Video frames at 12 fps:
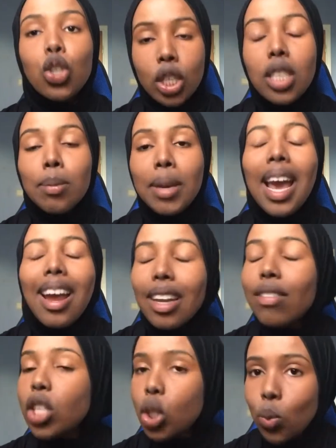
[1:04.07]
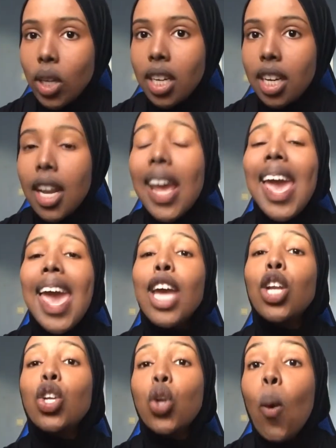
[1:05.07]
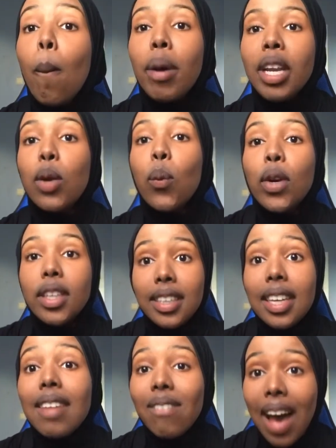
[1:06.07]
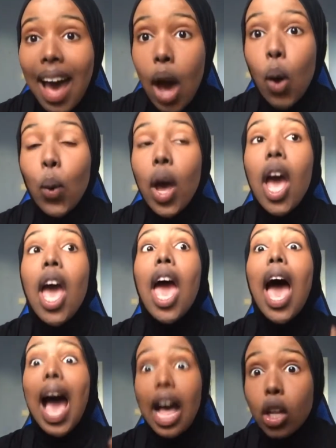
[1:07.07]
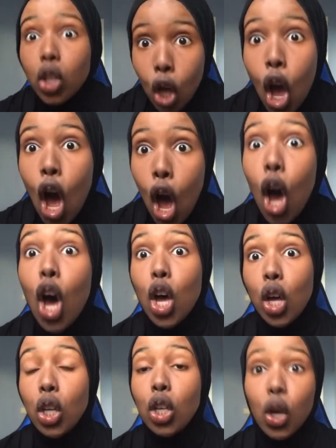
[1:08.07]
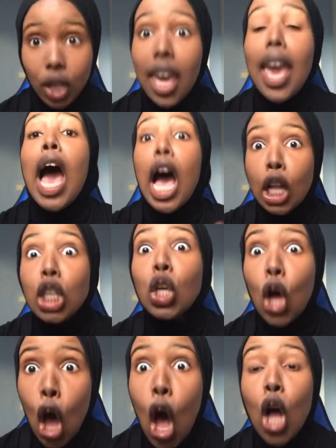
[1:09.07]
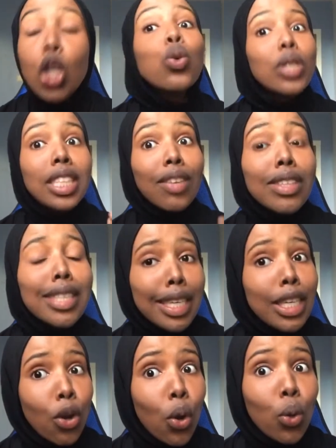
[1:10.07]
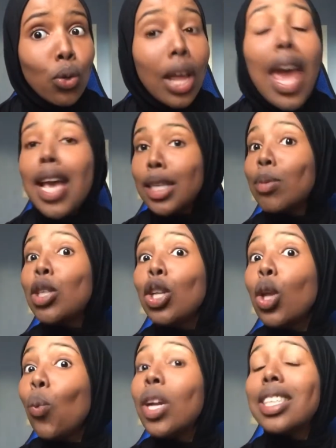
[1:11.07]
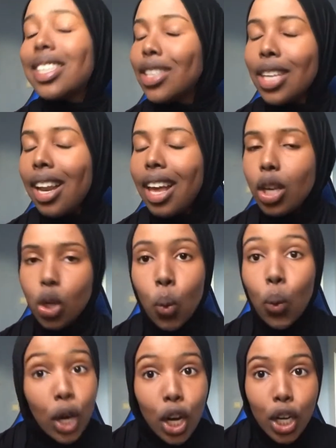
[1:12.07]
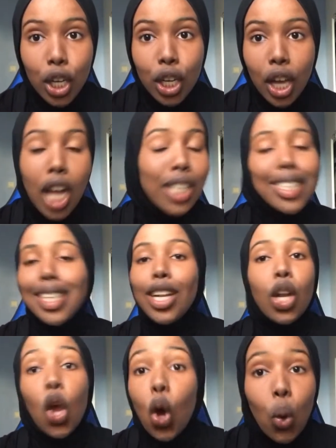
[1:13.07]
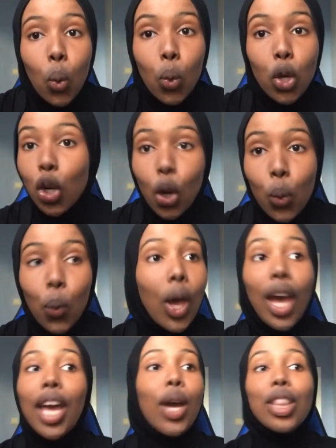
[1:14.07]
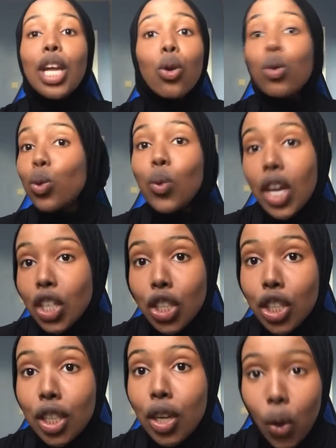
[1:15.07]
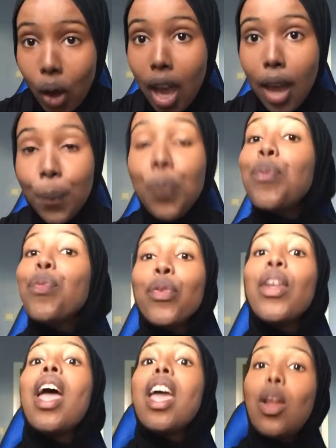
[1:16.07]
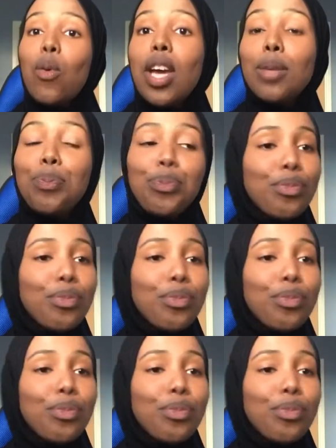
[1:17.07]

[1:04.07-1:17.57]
trust me, I live in Sweden and nobody would give out alcohol, okay? Alcohol to a 17-year-old, especially when it's like your work. Hunting, no, they don't do that shit, okay? Anyway.